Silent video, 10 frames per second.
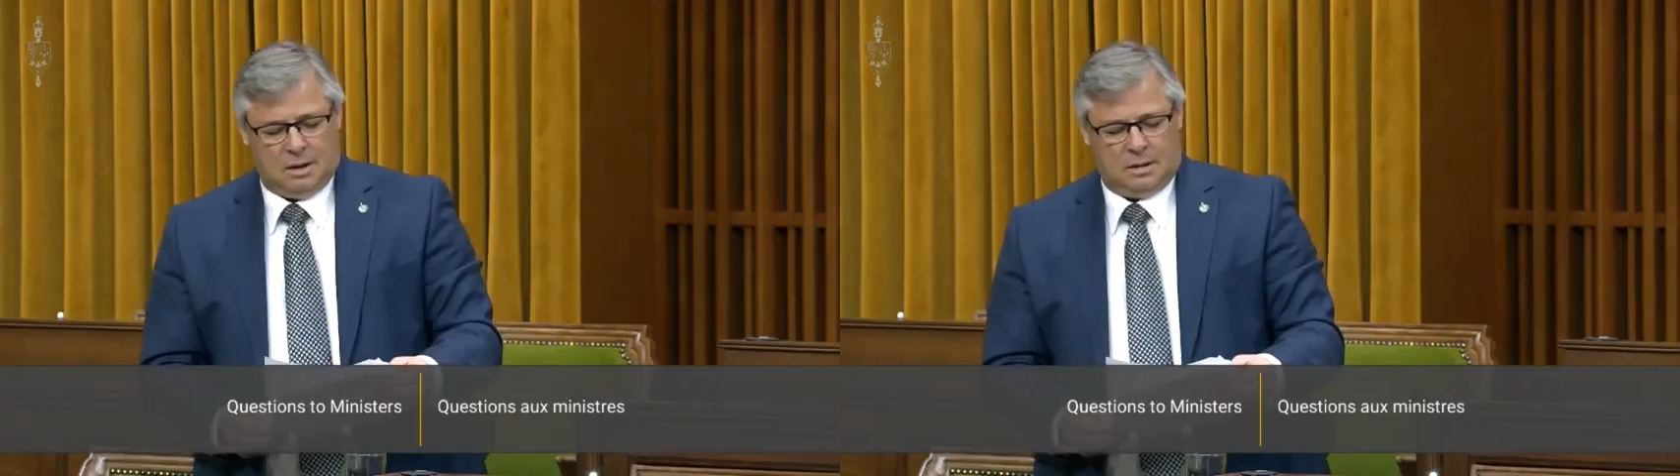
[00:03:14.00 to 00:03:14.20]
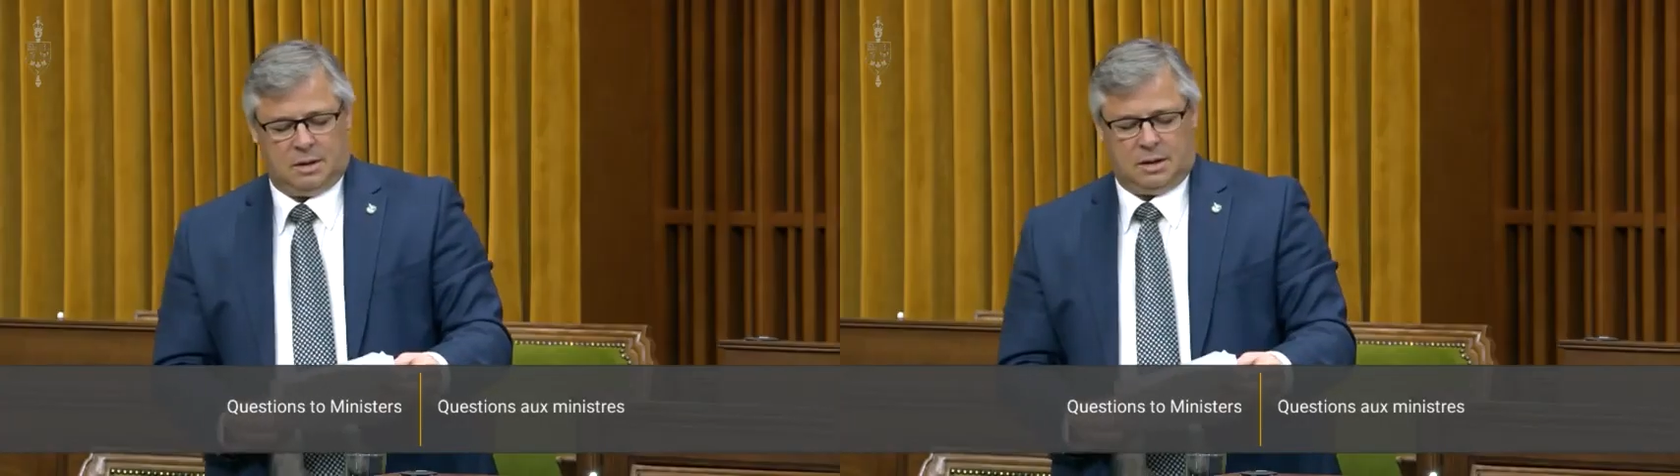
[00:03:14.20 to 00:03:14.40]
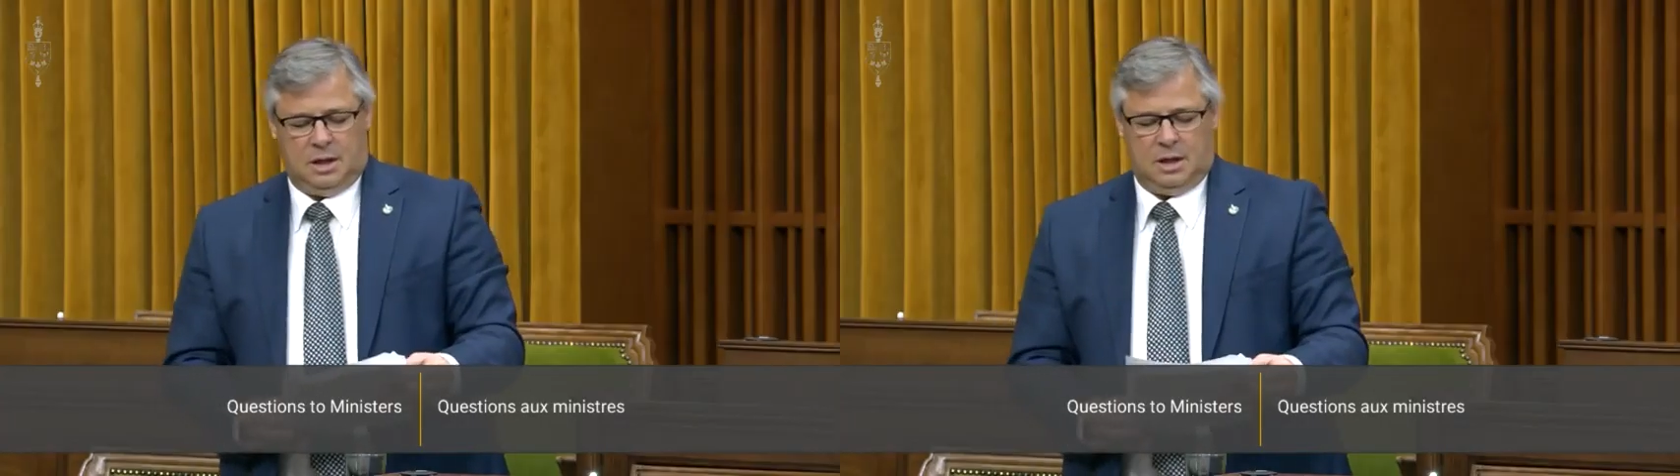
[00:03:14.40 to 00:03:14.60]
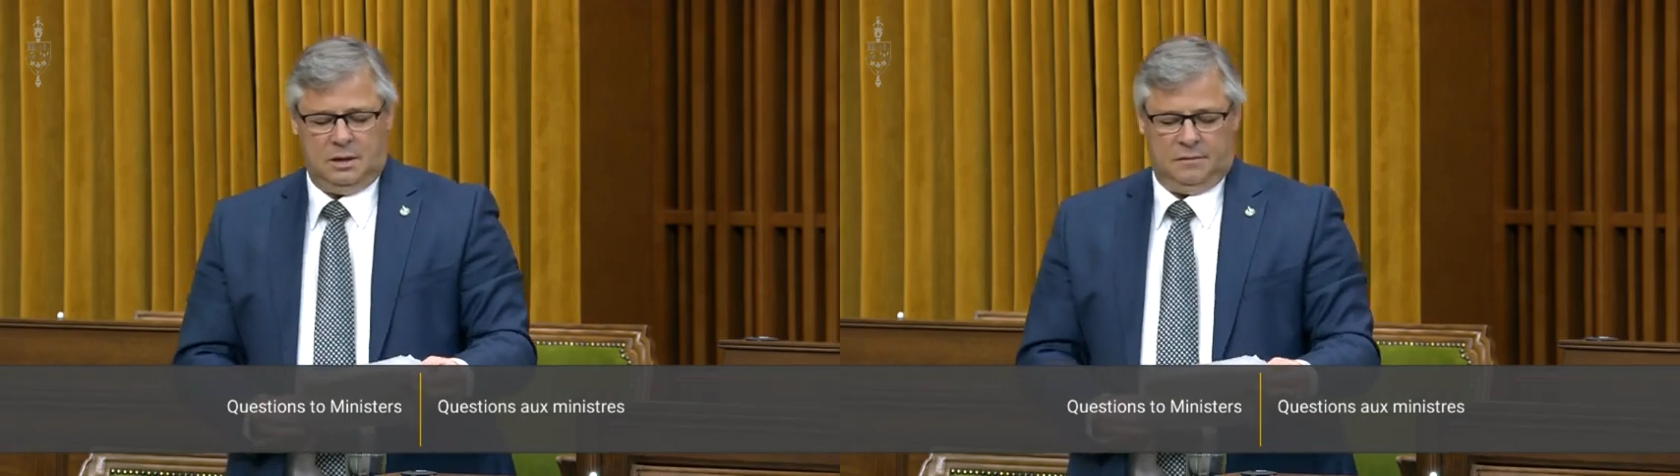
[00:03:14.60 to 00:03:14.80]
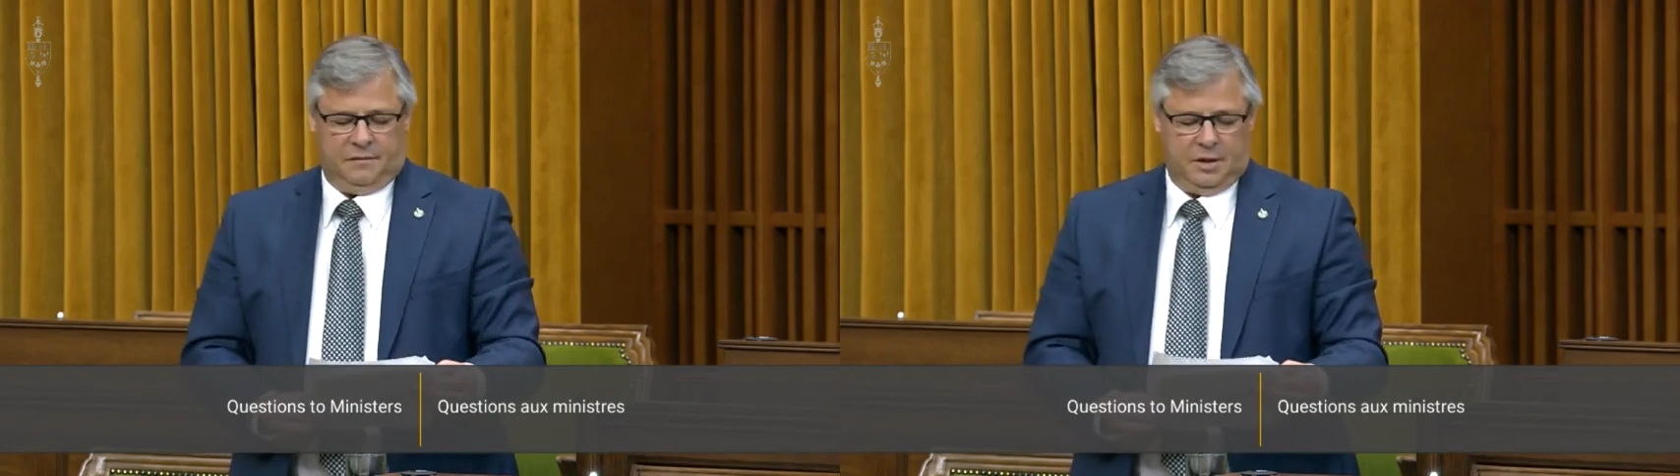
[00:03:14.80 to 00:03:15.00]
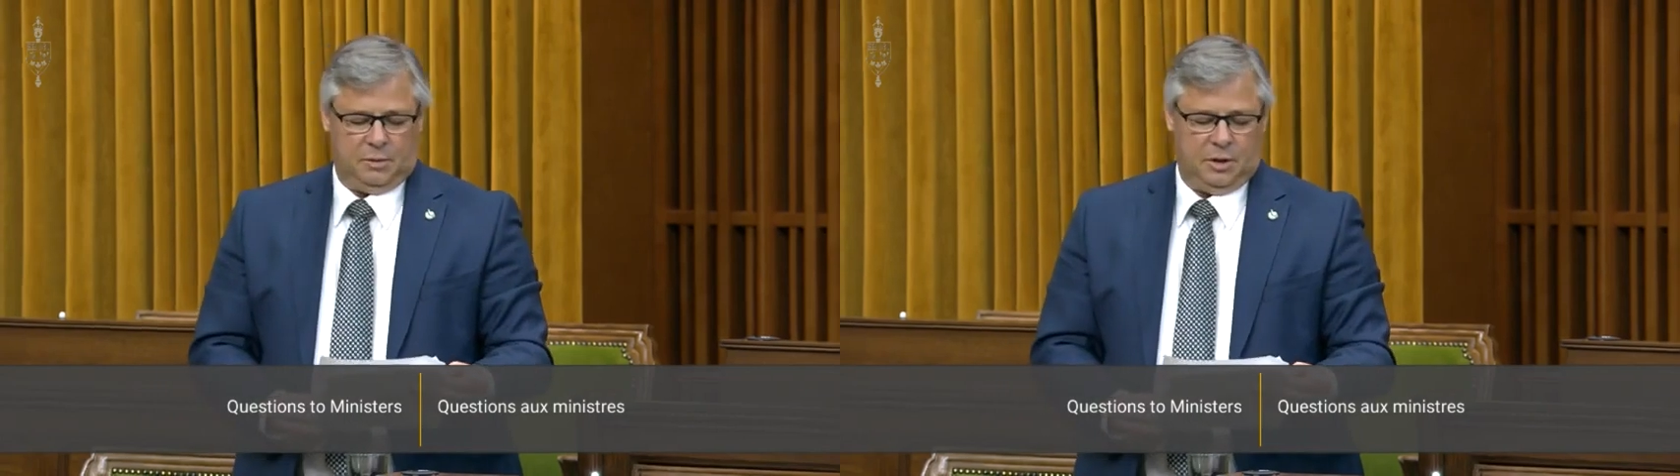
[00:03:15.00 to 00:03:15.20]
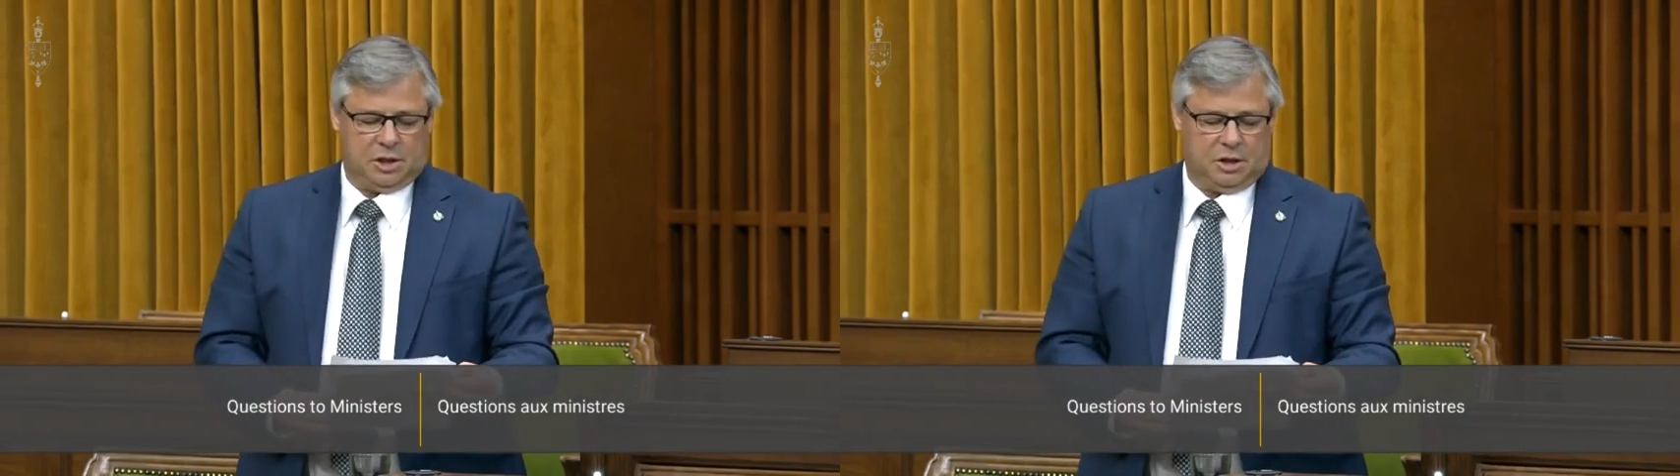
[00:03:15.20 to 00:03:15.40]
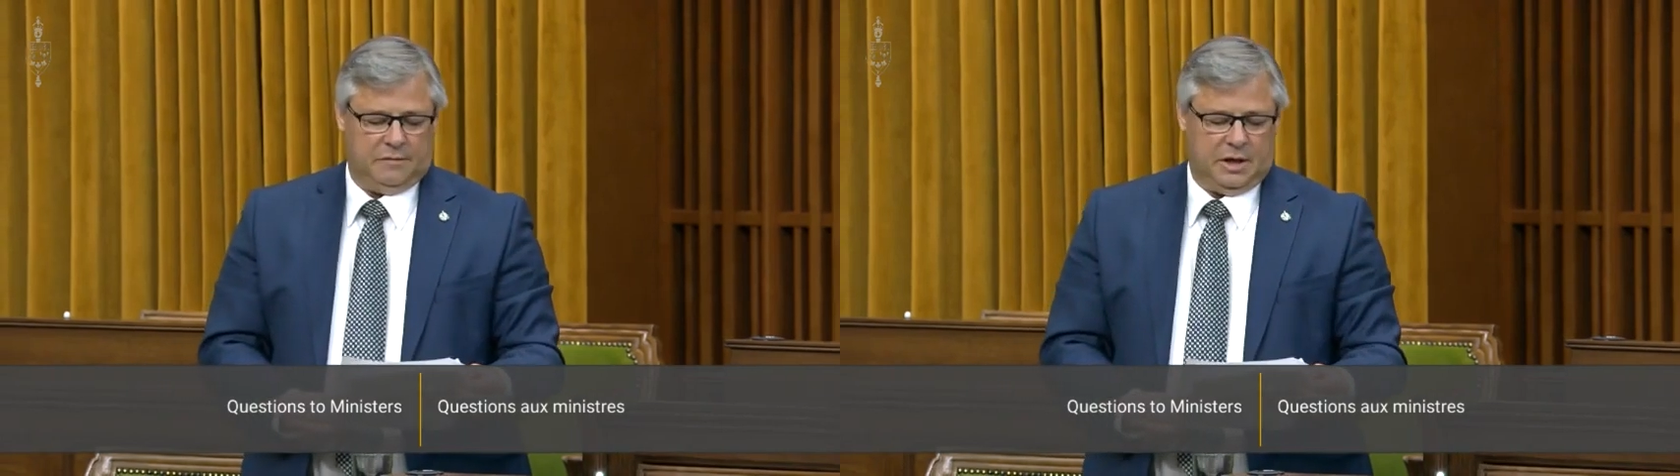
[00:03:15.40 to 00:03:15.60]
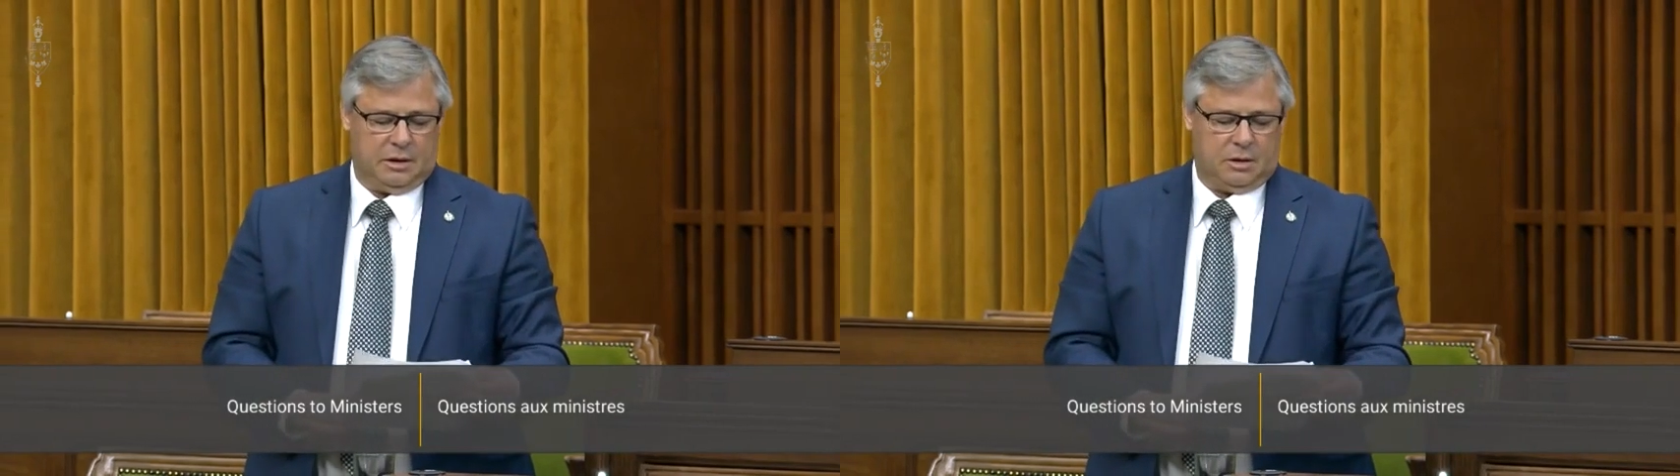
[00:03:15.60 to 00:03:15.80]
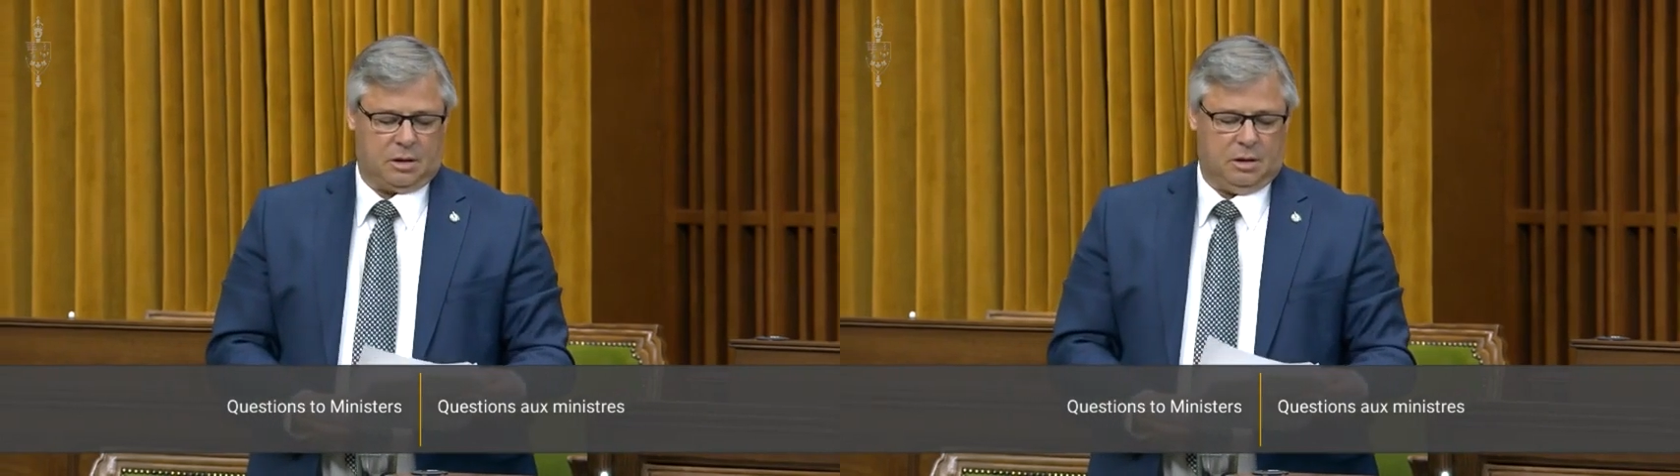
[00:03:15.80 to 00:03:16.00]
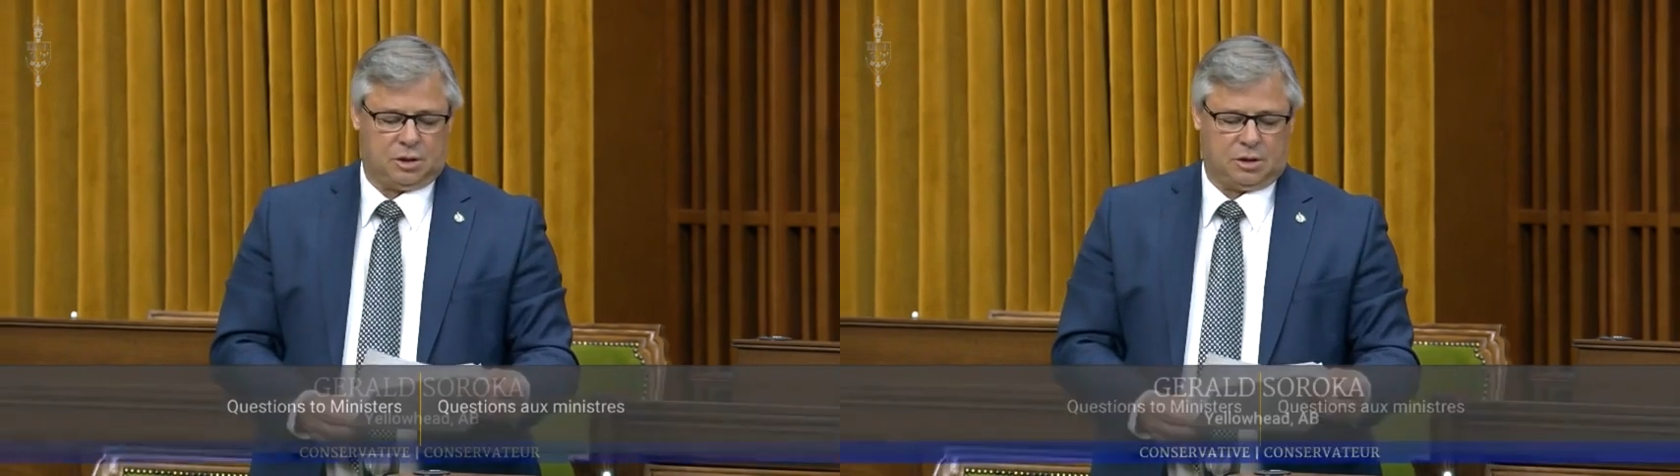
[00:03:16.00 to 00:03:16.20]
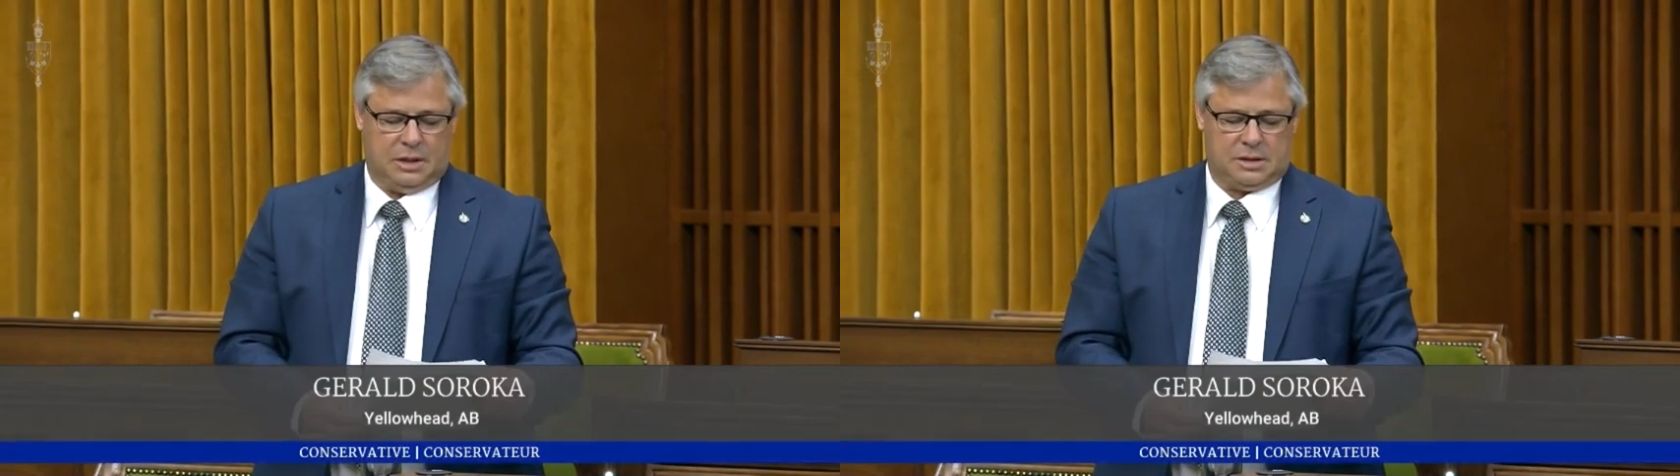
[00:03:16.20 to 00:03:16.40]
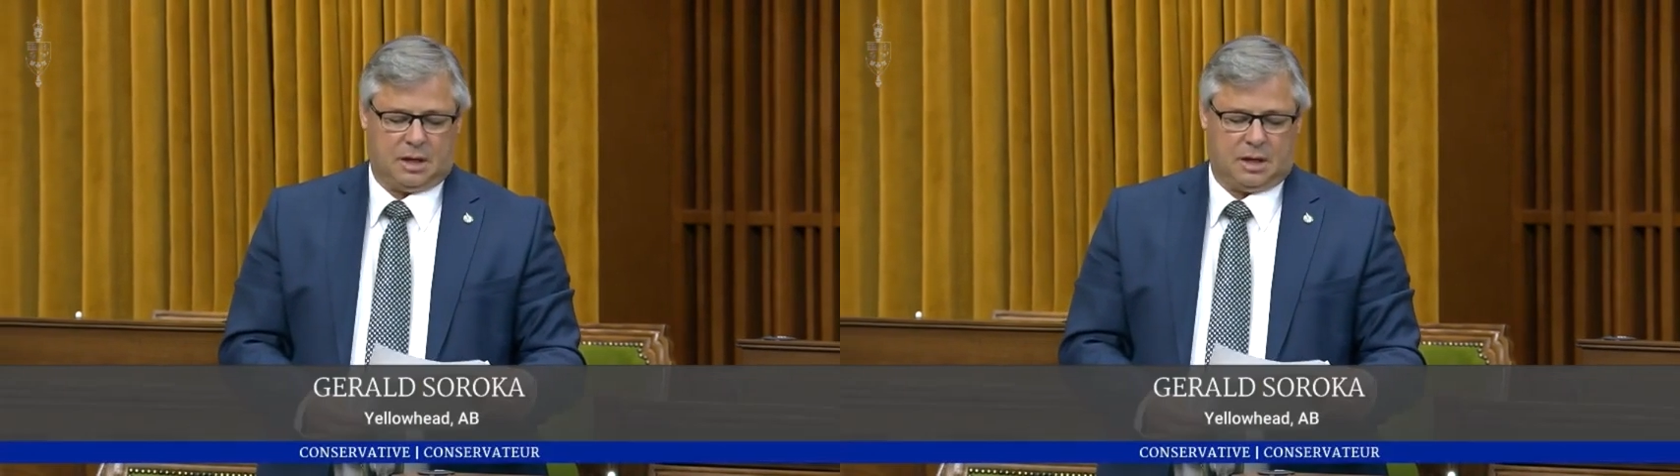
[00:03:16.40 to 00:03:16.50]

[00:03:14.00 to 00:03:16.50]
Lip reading: The Canadian Federation of Agriculture has